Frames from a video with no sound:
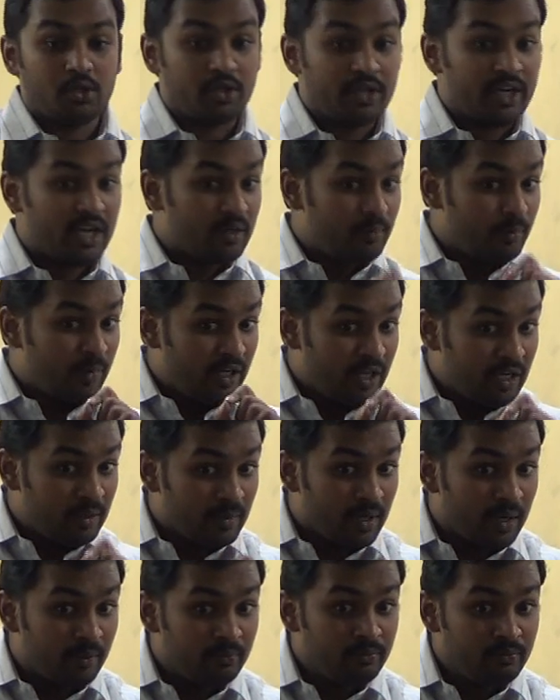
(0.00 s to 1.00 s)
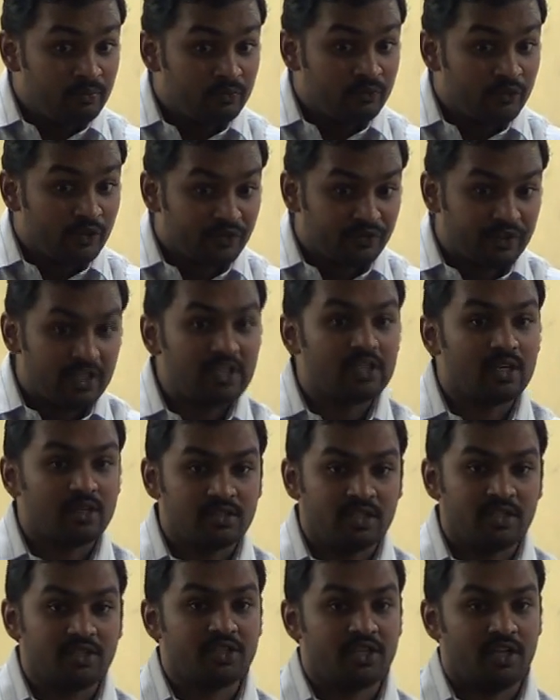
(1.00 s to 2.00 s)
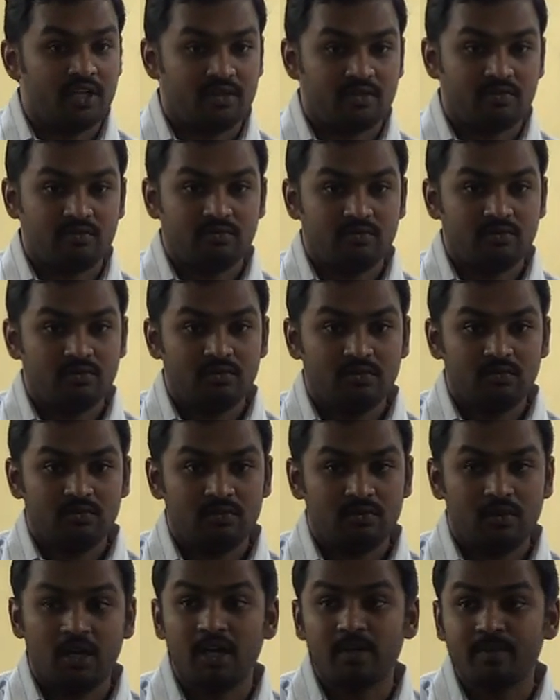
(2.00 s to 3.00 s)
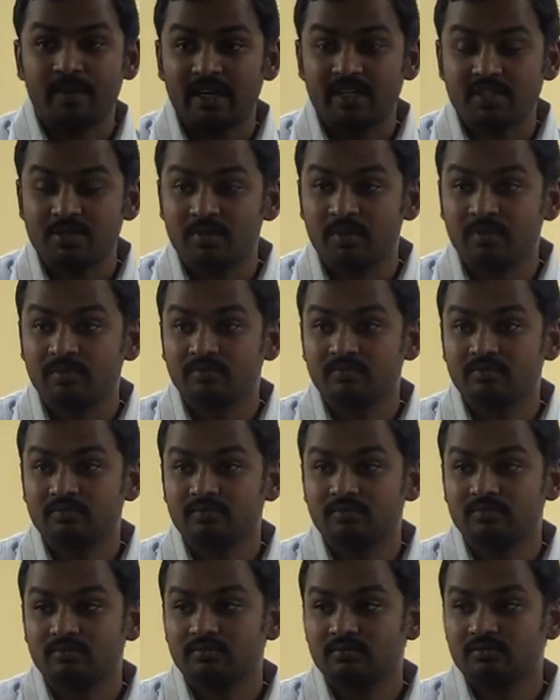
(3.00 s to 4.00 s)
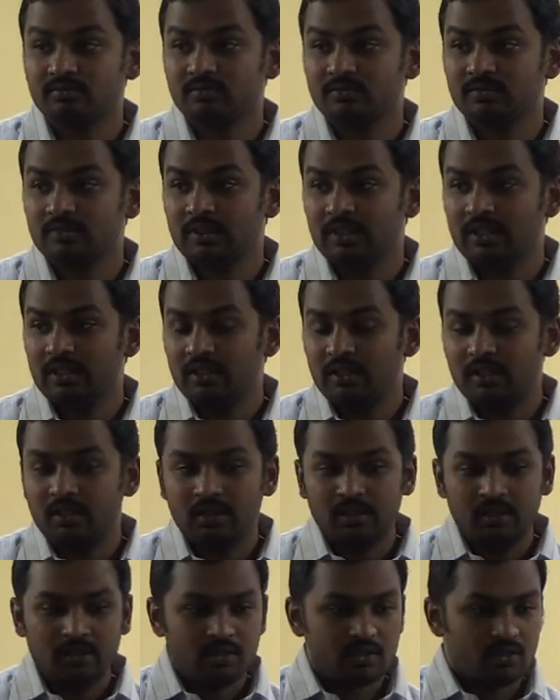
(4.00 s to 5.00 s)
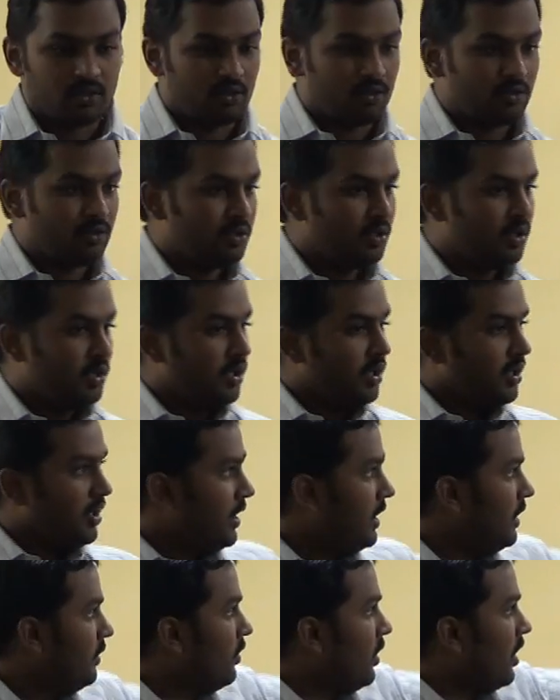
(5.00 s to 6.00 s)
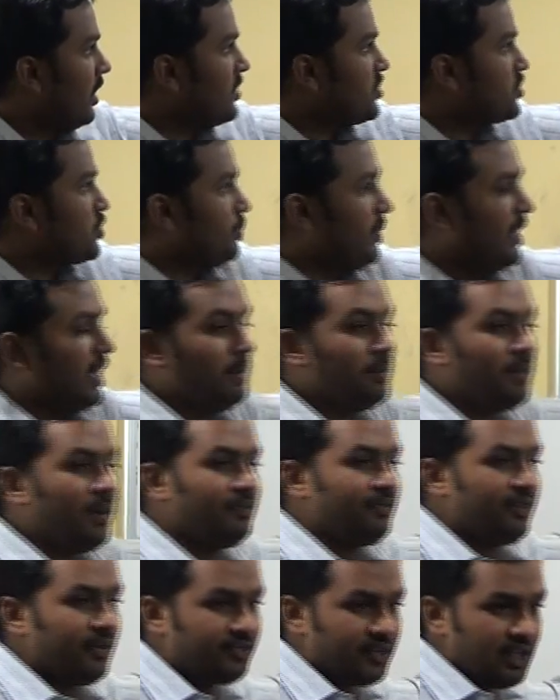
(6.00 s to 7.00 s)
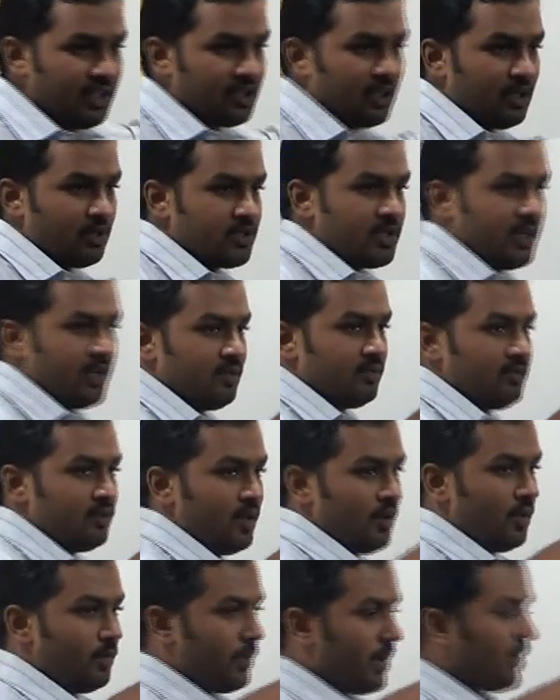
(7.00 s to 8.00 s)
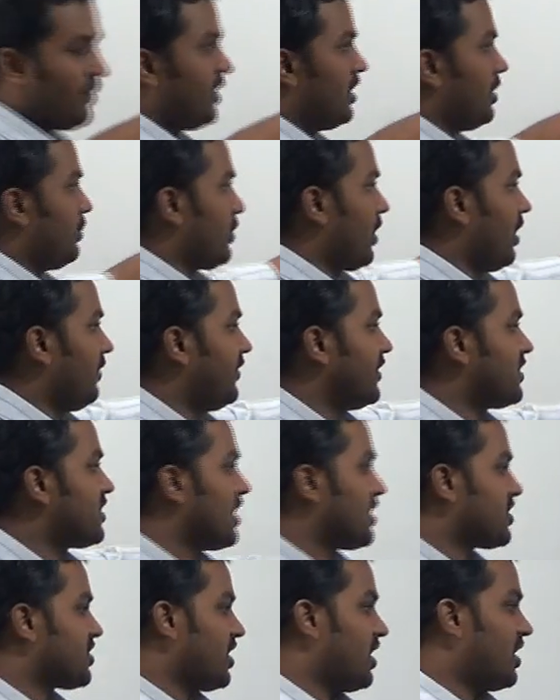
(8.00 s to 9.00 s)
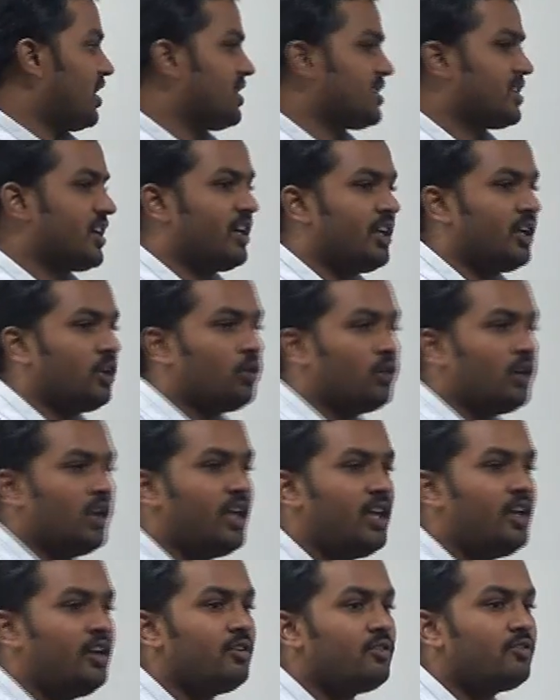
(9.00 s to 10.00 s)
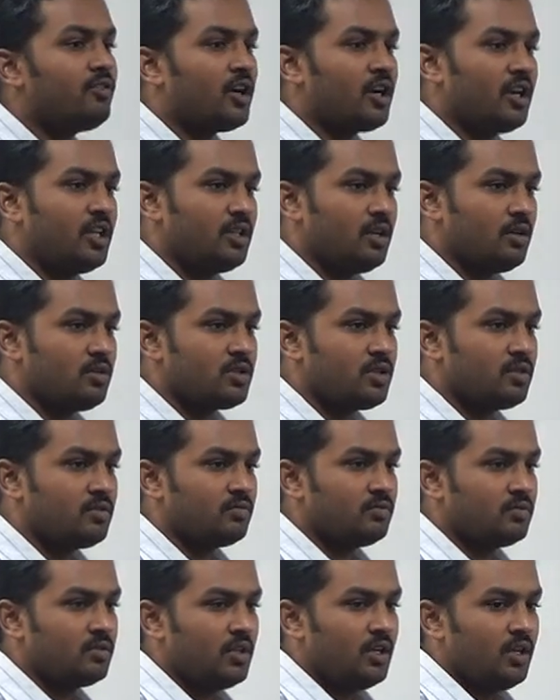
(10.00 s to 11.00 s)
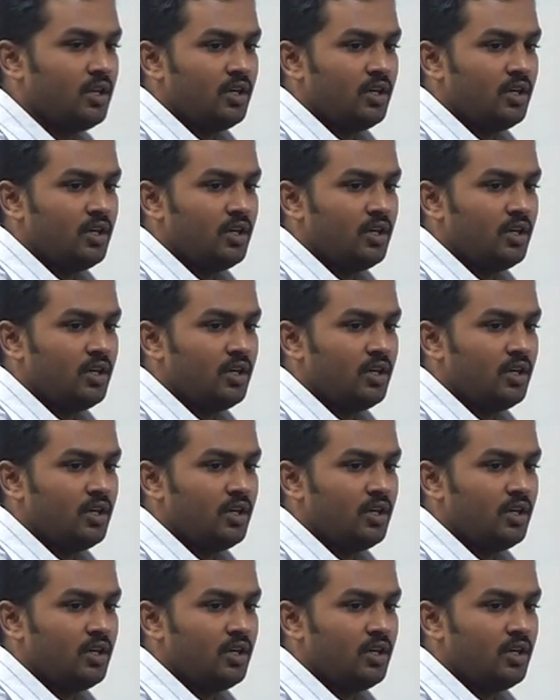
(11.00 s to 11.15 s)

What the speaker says: He should get minimum 50,000 share, not maximum. So he wants minimum 50,000, but when the profits are shared, he is getting only 40,000.